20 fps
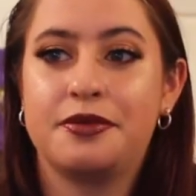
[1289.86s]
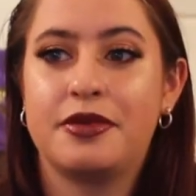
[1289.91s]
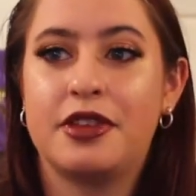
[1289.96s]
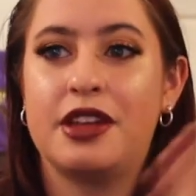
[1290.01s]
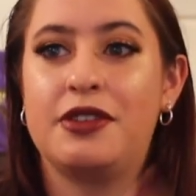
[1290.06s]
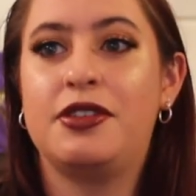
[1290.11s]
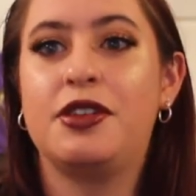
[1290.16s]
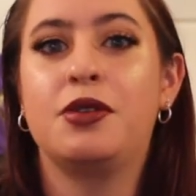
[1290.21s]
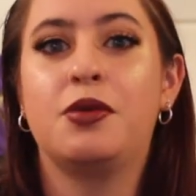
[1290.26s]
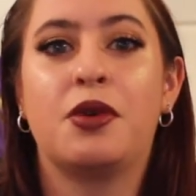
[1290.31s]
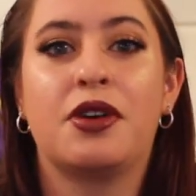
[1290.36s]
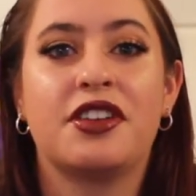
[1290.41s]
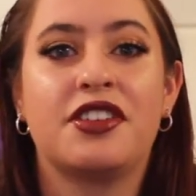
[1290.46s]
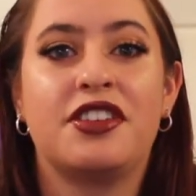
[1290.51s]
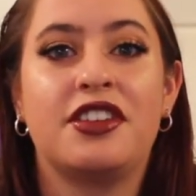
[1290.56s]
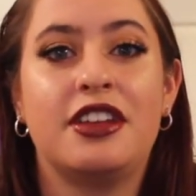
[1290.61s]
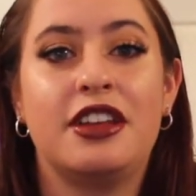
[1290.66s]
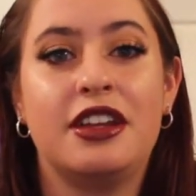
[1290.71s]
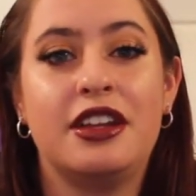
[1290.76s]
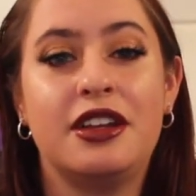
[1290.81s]
if you want to
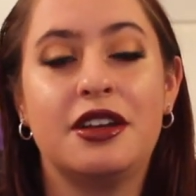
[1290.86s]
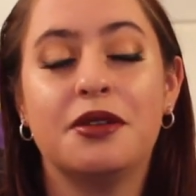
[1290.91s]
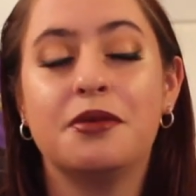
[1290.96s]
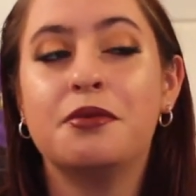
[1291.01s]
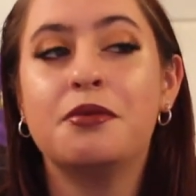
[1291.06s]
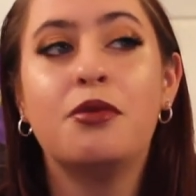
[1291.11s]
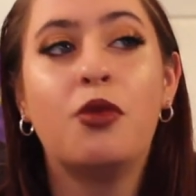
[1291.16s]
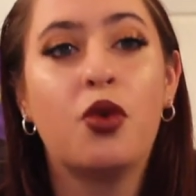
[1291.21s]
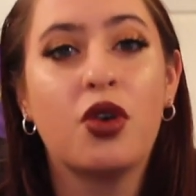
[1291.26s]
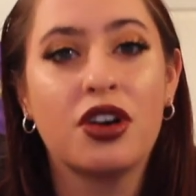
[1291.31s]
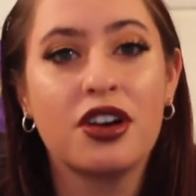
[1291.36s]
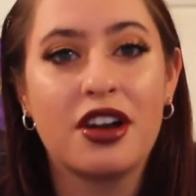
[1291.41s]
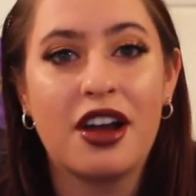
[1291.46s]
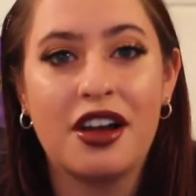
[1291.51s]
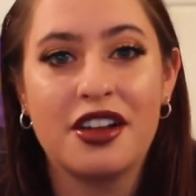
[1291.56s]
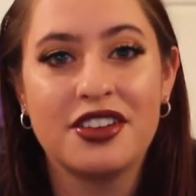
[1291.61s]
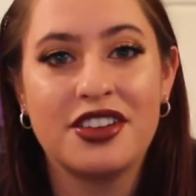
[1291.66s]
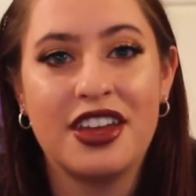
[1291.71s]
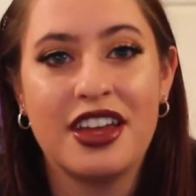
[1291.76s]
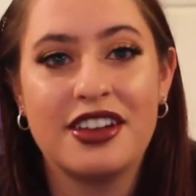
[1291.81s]
see more
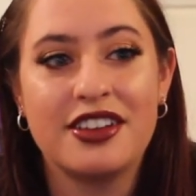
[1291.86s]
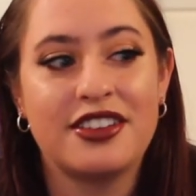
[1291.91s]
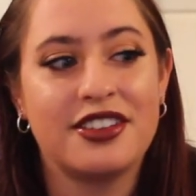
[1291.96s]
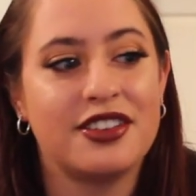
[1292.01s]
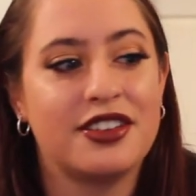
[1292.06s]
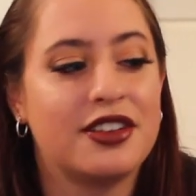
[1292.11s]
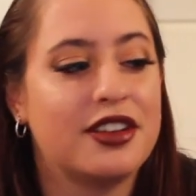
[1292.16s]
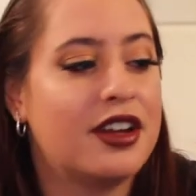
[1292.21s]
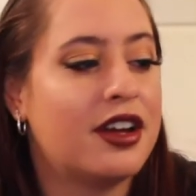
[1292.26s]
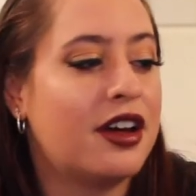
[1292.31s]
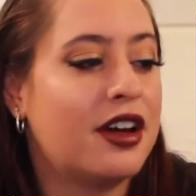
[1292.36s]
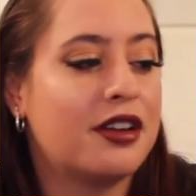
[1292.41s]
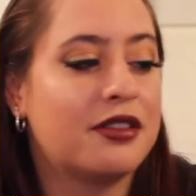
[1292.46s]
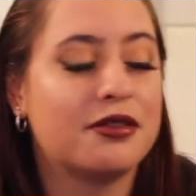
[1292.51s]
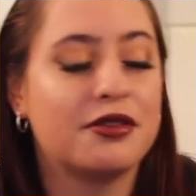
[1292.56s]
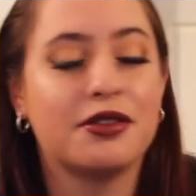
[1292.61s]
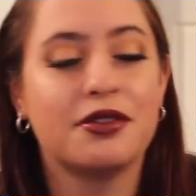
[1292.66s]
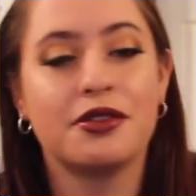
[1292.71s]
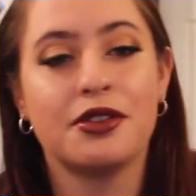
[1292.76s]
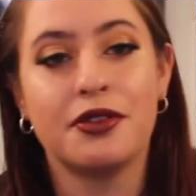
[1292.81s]
content
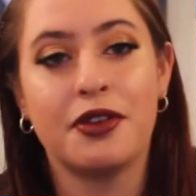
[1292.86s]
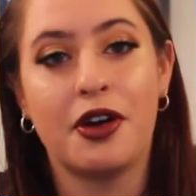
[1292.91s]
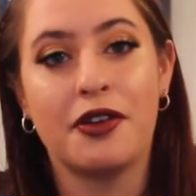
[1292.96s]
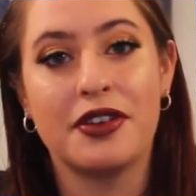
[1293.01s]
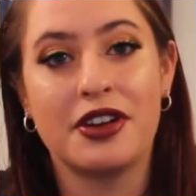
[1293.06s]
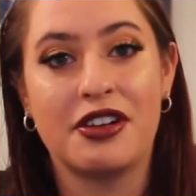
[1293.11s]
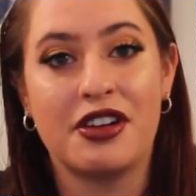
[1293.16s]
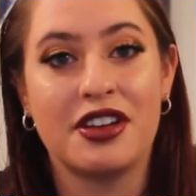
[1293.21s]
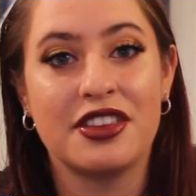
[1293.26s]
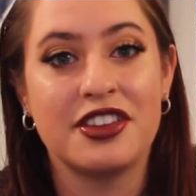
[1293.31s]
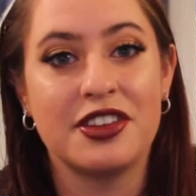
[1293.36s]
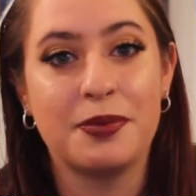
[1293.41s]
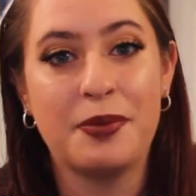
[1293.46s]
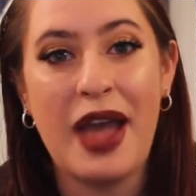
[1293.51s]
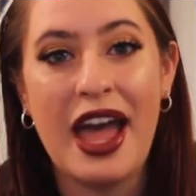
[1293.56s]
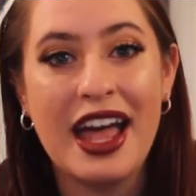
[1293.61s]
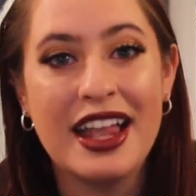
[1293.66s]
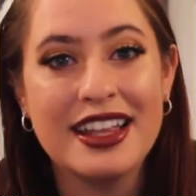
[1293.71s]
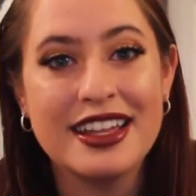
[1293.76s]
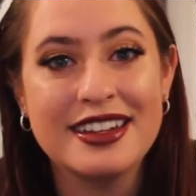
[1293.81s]
revolving around this
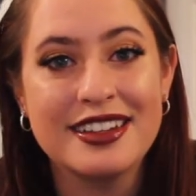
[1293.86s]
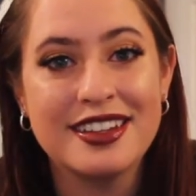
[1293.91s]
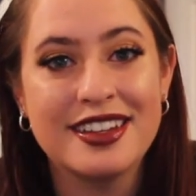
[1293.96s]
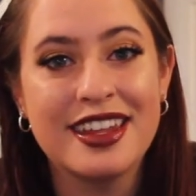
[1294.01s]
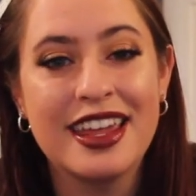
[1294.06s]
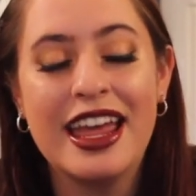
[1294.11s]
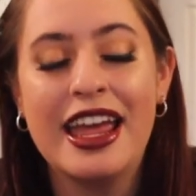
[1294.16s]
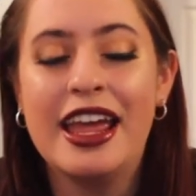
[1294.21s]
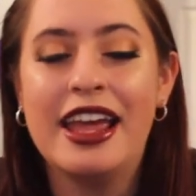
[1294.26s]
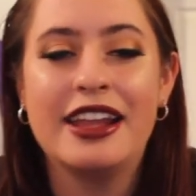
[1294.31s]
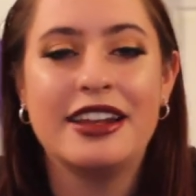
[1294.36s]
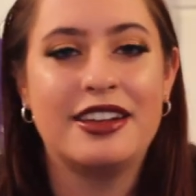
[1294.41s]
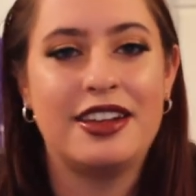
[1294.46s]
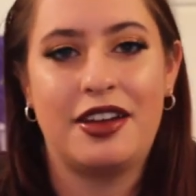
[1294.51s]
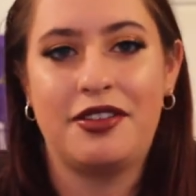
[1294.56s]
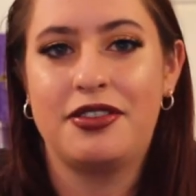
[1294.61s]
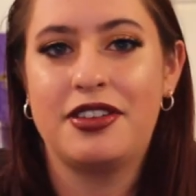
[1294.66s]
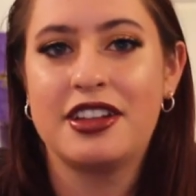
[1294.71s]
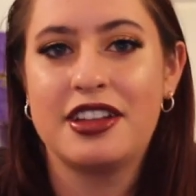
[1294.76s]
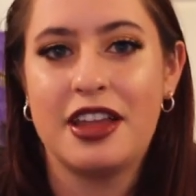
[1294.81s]
palette,
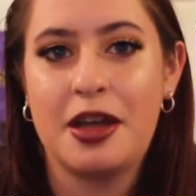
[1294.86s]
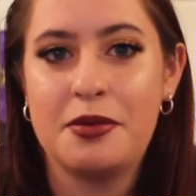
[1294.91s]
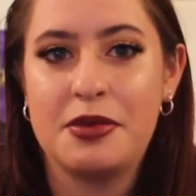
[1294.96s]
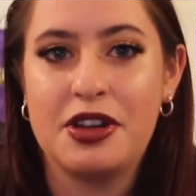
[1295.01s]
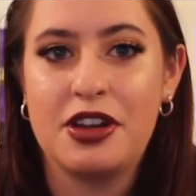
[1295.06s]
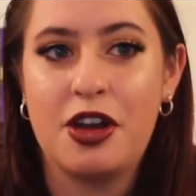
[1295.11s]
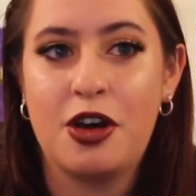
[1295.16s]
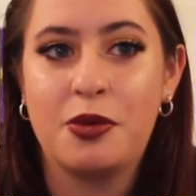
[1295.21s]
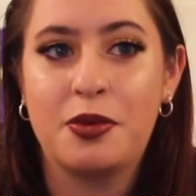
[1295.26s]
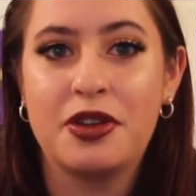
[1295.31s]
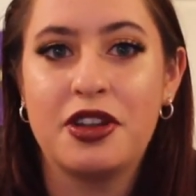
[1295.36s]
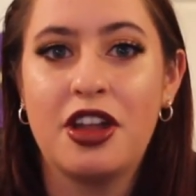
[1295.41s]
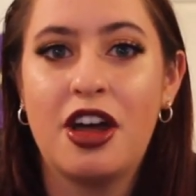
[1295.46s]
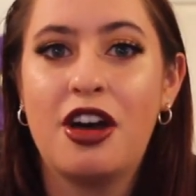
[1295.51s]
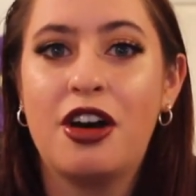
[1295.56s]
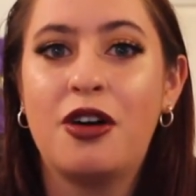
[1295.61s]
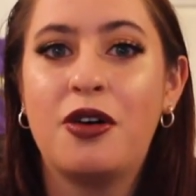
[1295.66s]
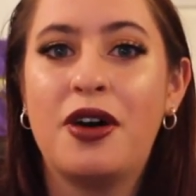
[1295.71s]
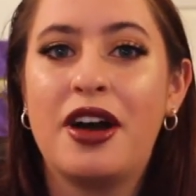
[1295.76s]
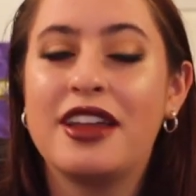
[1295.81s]
definitely let me know
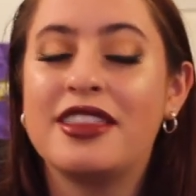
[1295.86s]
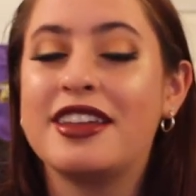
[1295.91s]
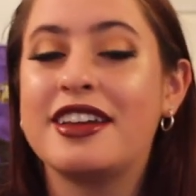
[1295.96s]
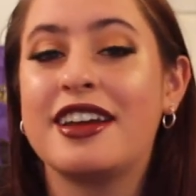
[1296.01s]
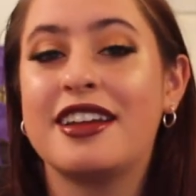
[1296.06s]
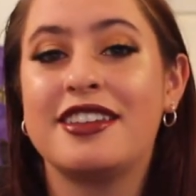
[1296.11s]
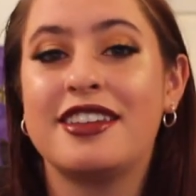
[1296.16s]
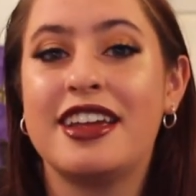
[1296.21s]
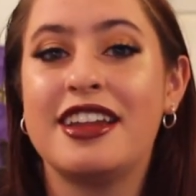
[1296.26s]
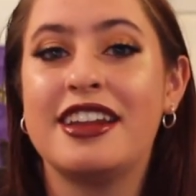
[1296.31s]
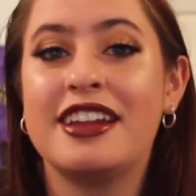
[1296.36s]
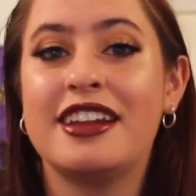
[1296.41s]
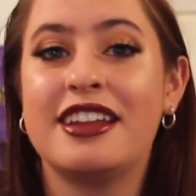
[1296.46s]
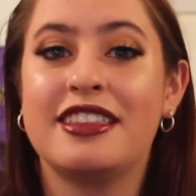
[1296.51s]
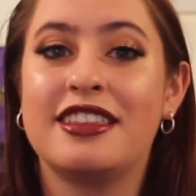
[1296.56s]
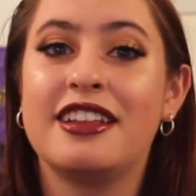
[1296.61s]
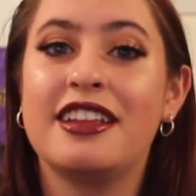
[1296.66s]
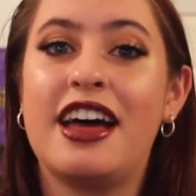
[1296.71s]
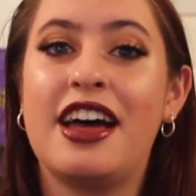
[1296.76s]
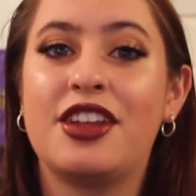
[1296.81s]
below. I think I said it in
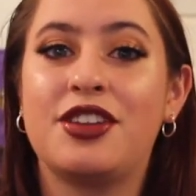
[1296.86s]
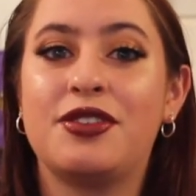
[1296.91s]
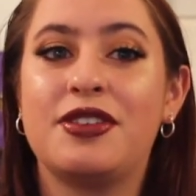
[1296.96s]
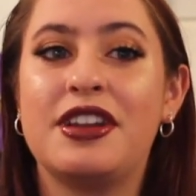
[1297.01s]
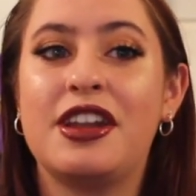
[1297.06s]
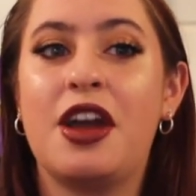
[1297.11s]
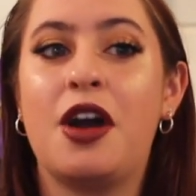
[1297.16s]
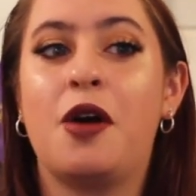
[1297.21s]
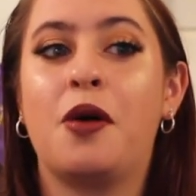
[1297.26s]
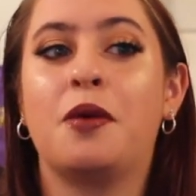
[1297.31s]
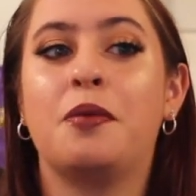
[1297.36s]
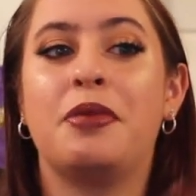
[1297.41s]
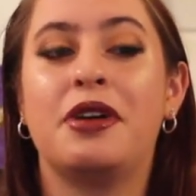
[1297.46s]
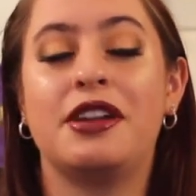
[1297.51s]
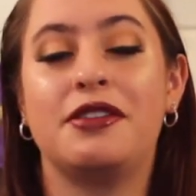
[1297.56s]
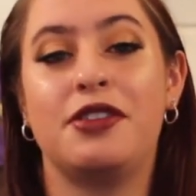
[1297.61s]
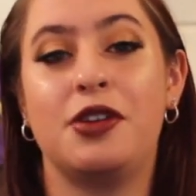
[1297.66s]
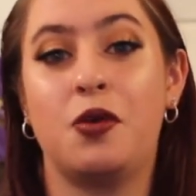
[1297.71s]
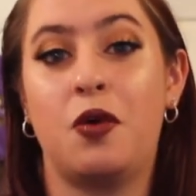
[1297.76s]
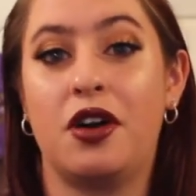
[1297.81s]
the last video, but
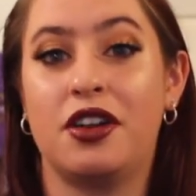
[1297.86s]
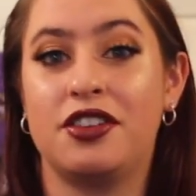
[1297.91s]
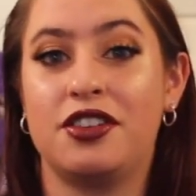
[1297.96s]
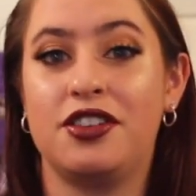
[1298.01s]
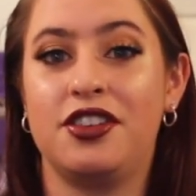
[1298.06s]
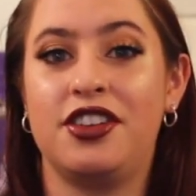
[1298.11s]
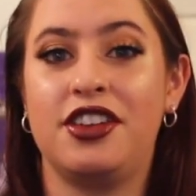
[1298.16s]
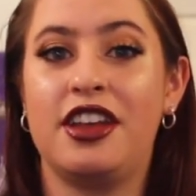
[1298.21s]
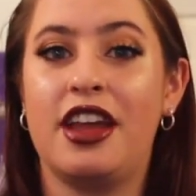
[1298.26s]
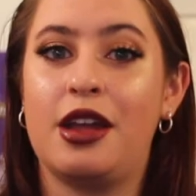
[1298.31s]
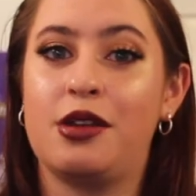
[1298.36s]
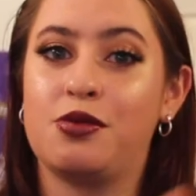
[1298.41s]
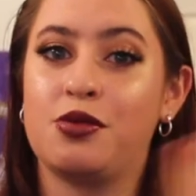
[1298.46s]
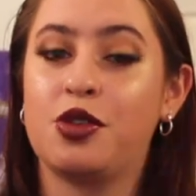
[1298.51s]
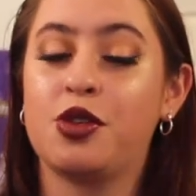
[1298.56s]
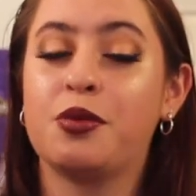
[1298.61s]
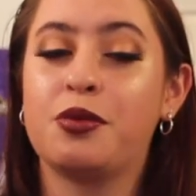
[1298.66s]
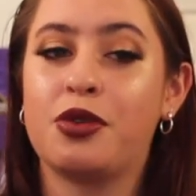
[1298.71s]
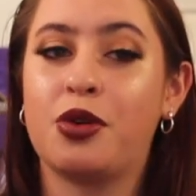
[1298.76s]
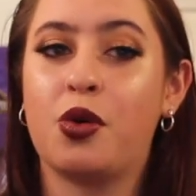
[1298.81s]
if you want to see a
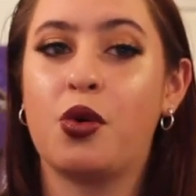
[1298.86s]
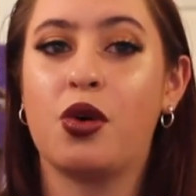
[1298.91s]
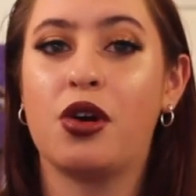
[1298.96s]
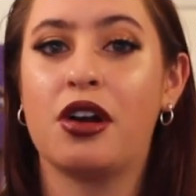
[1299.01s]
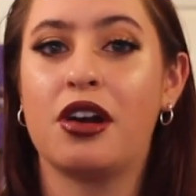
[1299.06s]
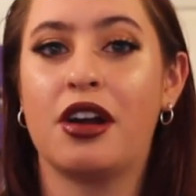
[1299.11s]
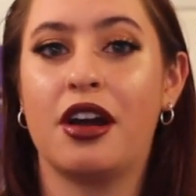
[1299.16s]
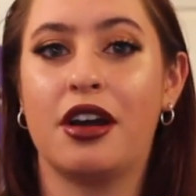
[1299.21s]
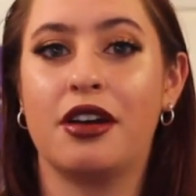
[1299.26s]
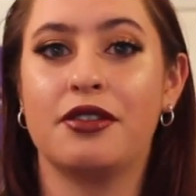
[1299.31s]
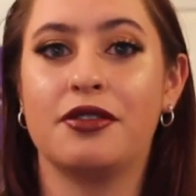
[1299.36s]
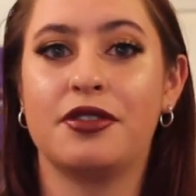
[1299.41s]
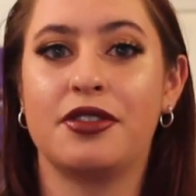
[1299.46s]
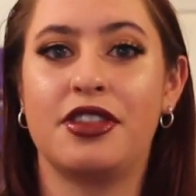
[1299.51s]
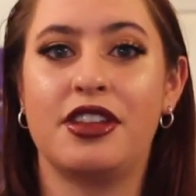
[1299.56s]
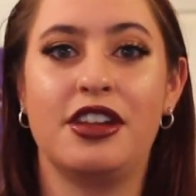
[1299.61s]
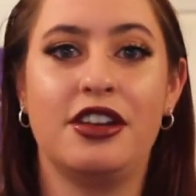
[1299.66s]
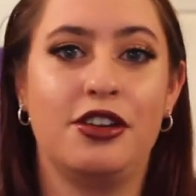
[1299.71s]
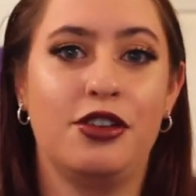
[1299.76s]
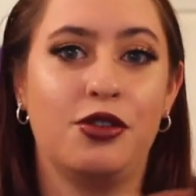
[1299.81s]
room tour of
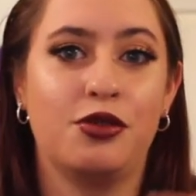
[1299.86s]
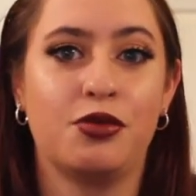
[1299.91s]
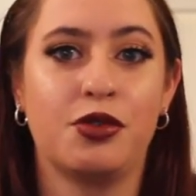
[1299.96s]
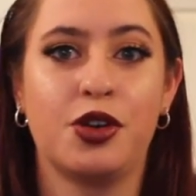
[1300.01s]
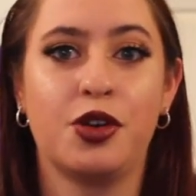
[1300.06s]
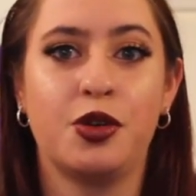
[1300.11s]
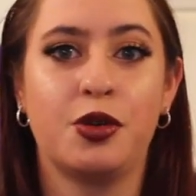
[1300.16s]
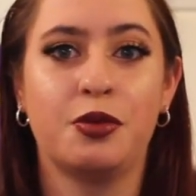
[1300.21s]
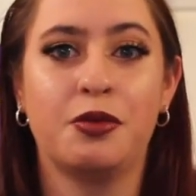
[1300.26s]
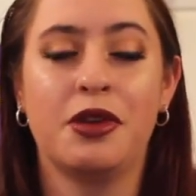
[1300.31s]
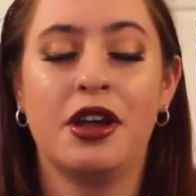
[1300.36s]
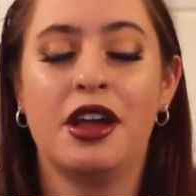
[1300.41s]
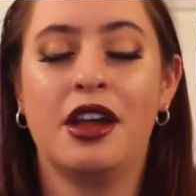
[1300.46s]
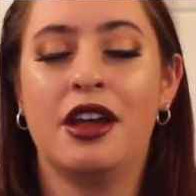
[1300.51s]
the new room,